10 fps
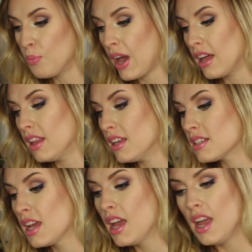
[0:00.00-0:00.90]

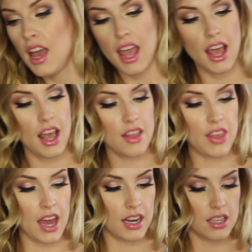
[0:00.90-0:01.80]
palette. And
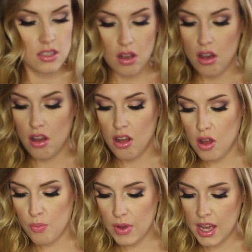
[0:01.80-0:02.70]
that is
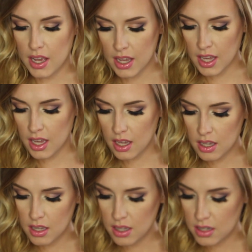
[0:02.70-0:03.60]
all my,
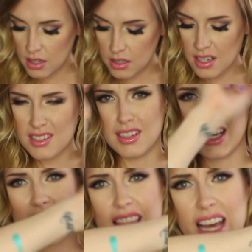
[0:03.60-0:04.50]
just
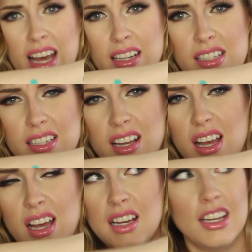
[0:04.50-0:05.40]
look at that.
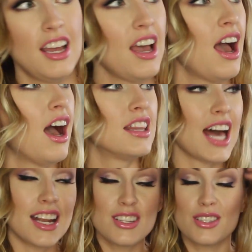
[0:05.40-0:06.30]
Ah,
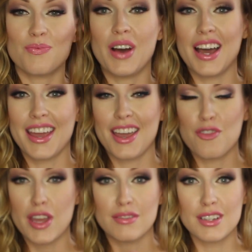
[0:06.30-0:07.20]
that is my
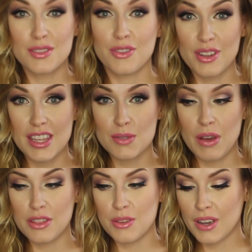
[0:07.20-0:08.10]
favorites for this
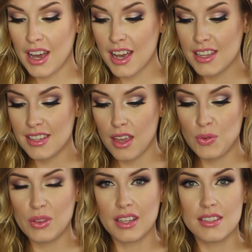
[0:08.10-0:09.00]
month, you guys. If
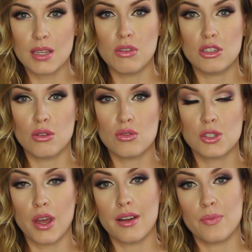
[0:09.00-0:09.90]
you'd like to see me do
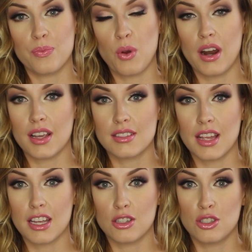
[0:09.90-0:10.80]
some products
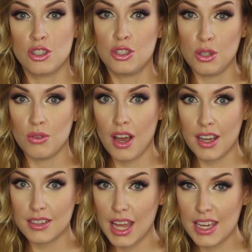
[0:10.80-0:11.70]
that I do
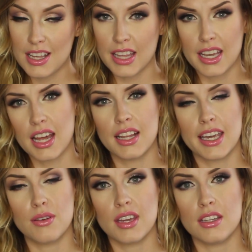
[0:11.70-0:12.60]
not like, like kind of
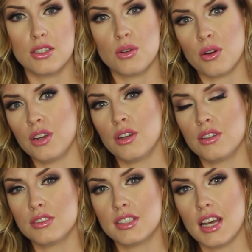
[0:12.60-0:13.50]
like how
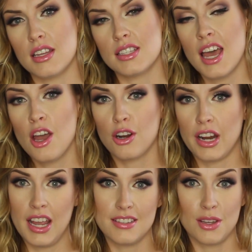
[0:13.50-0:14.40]
NikkieTutorials does her
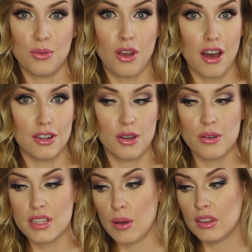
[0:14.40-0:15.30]
hits and oh God
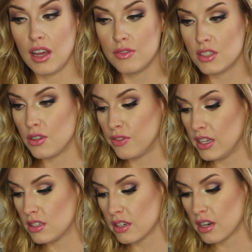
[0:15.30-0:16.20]
knows, I would love to
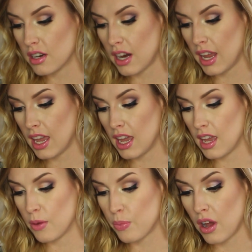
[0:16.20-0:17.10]
feature
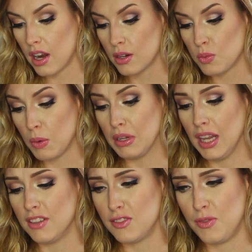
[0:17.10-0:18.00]
a product, well, I would
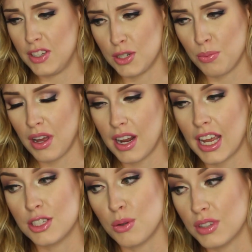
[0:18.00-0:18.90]
love to feature a product
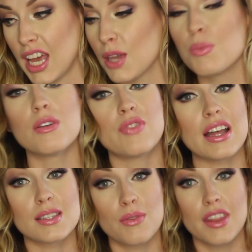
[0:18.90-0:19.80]
I don't like, but if
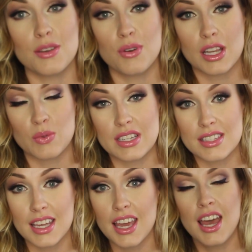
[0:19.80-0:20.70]
that's something that you guys want to
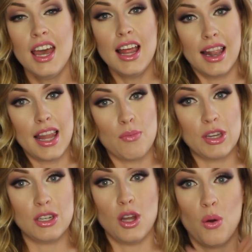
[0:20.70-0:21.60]
see, let
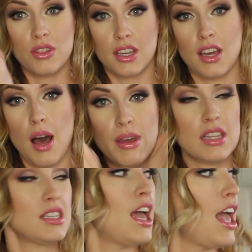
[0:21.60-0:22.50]
me know in the
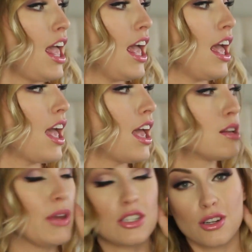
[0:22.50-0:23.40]
comments
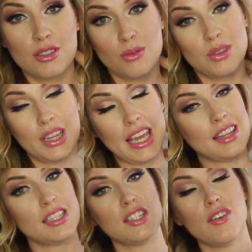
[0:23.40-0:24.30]
and make sure to
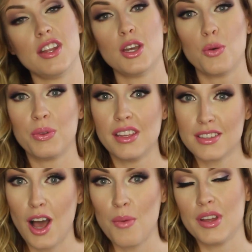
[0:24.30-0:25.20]
like this video please
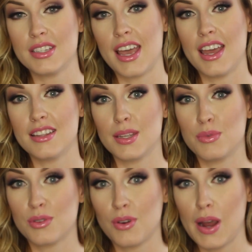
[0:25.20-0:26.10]
comment and
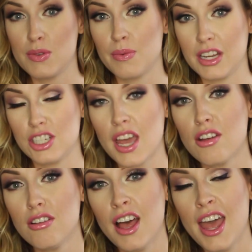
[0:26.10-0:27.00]
subscribe to my
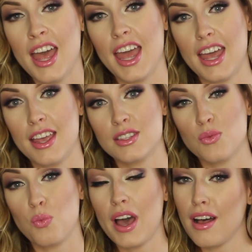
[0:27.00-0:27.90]
channel as
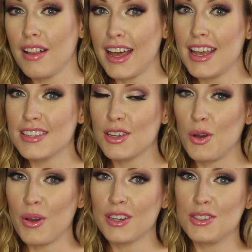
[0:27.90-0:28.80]
well as
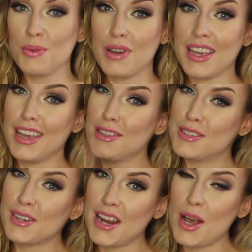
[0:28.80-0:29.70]
going to my
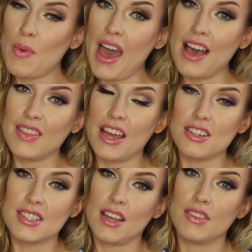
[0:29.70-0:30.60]
Instagram at
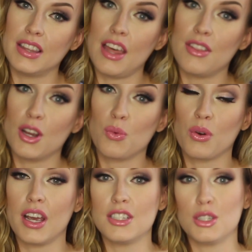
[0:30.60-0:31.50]
lashes love and leather
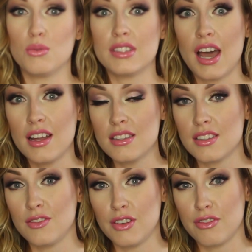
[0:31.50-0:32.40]
where I do tons
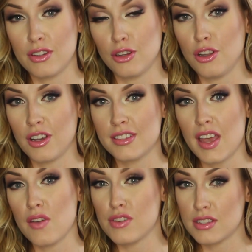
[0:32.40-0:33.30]
of different looks
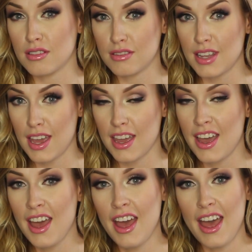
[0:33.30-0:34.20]
every single day
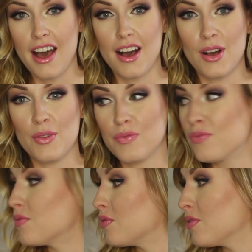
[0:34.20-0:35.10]

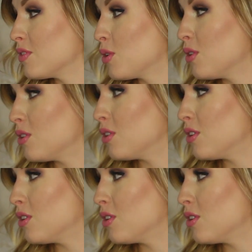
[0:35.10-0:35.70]
um, oh